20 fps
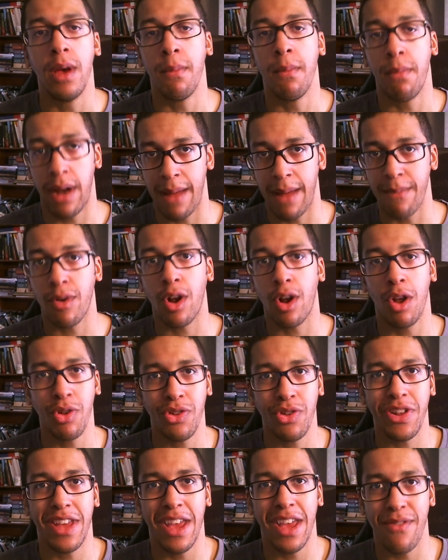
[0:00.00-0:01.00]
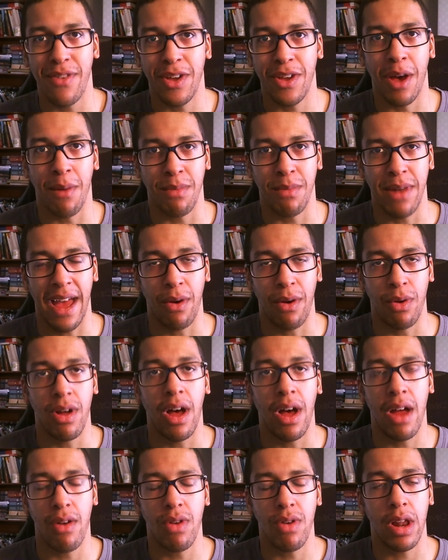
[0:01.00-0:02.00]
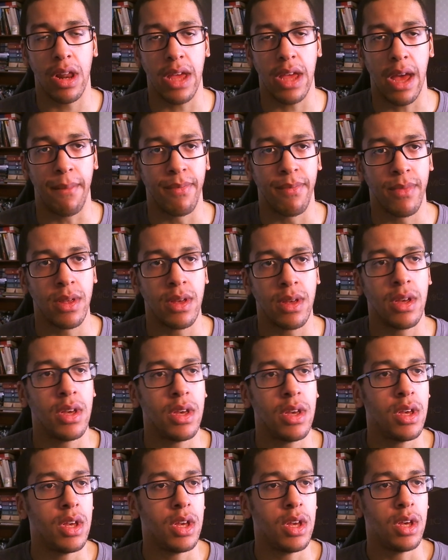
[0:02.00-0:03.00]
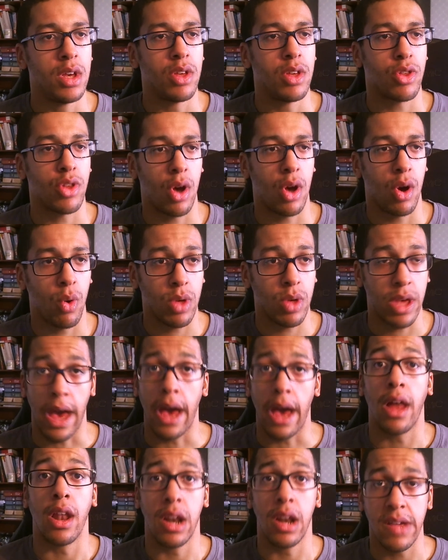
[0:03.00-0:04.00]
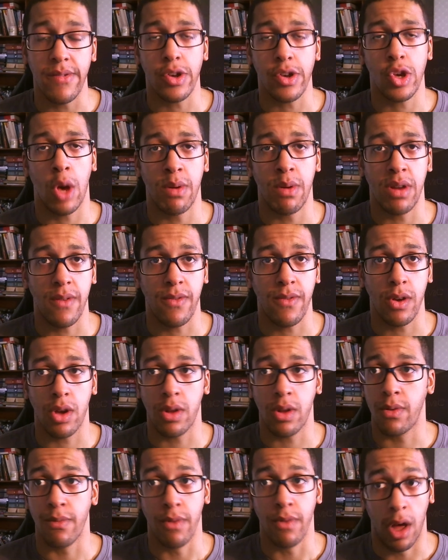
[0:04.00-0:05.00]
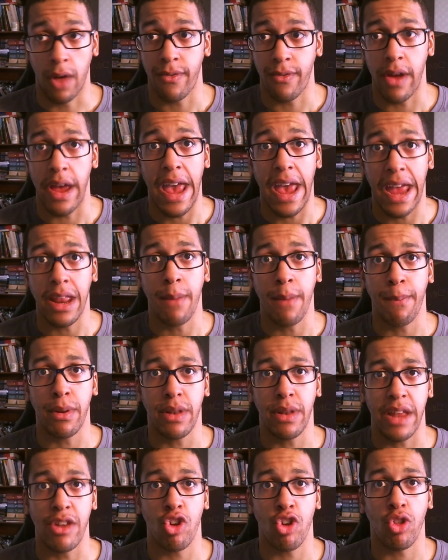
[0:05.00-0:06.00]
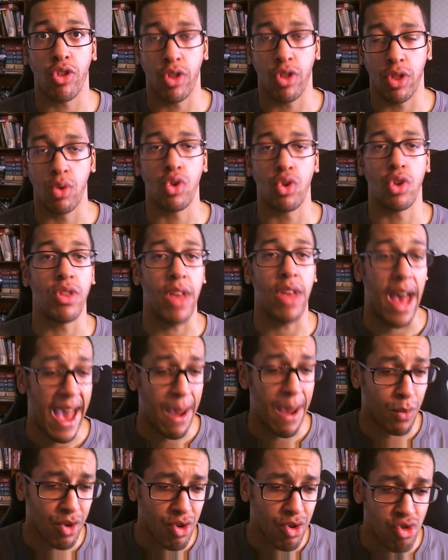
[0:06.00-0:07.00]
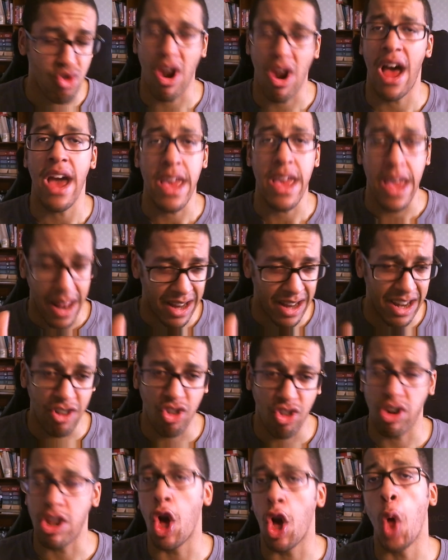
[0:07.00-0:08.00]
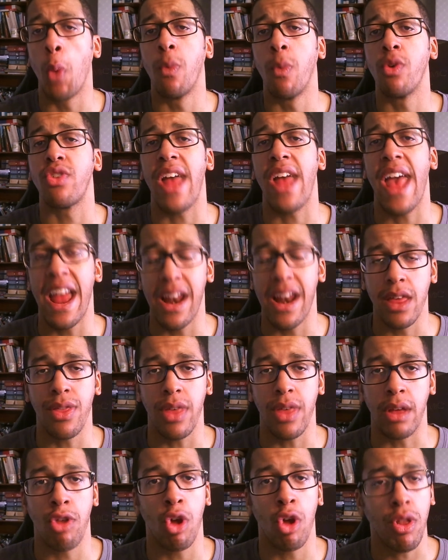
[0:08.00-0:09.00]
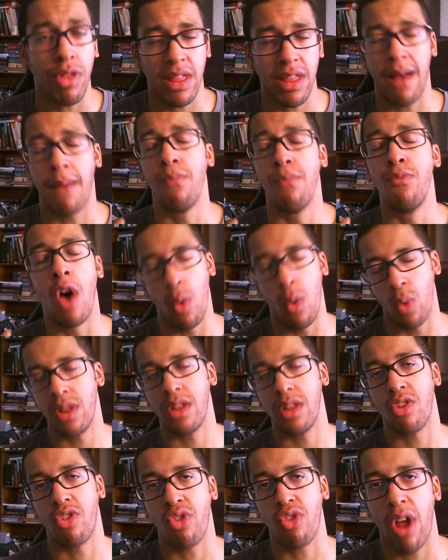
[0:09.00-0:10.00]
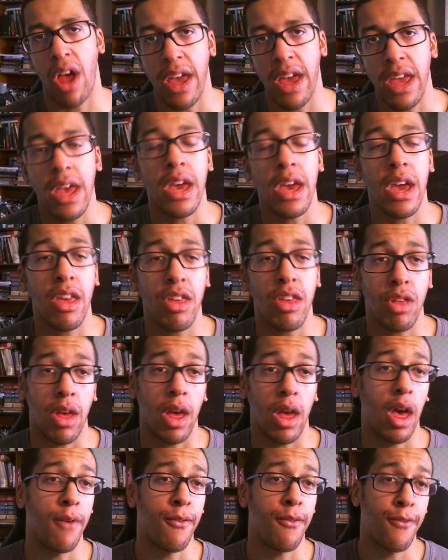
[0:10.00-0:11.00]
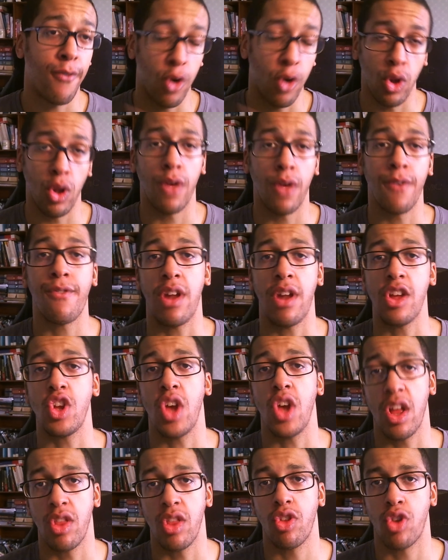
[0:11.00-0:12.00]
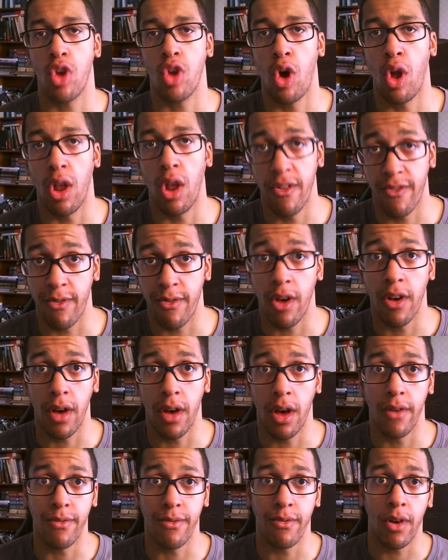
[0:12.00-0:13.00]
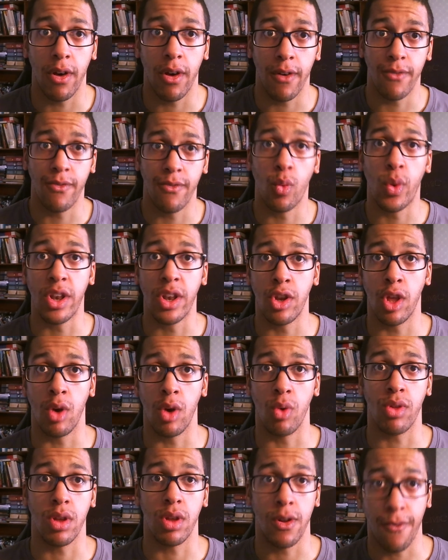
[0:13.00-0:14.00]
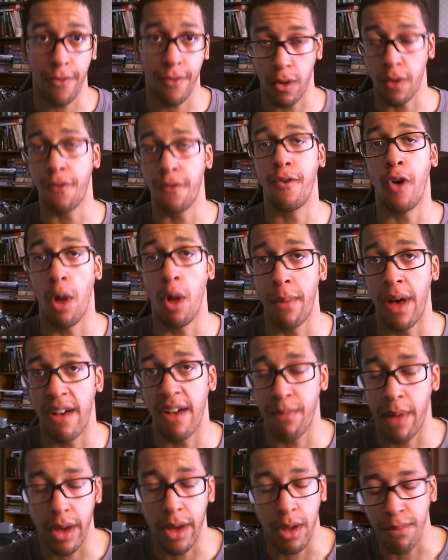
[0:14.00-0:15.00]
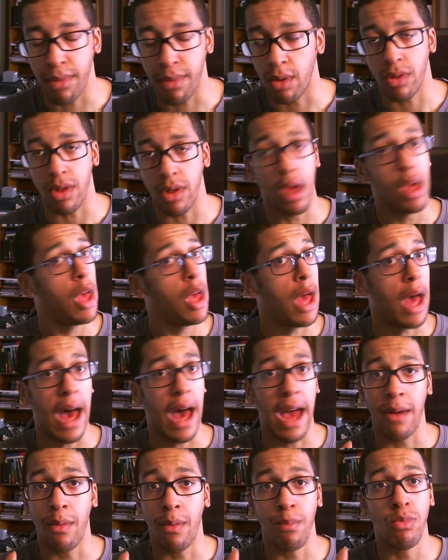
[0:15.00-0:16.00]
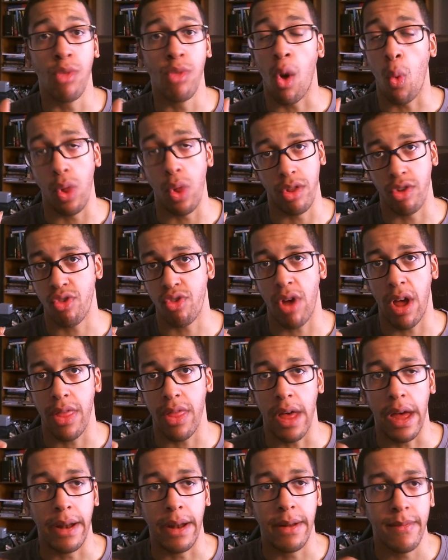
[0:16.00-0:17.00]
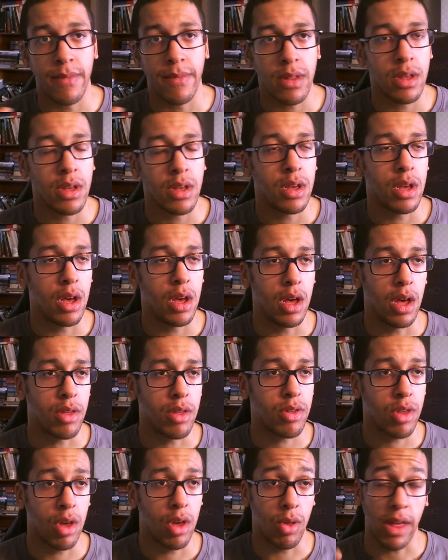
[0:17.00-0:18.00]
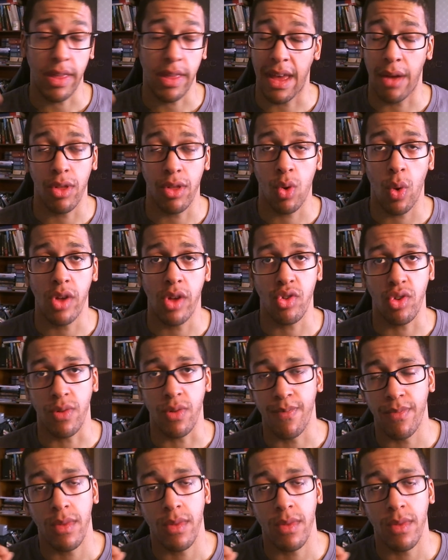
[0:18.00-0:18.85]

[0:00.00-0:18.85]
But I'm close to giving up now. I really am. So yeah, leave a comment if you can offer any potential solutions. I will try literally almost anything. The only thing that I'm not willing to try is a full fresh install of Windows and a full format of my computer. I'm not willing to try that. So that's out of the question.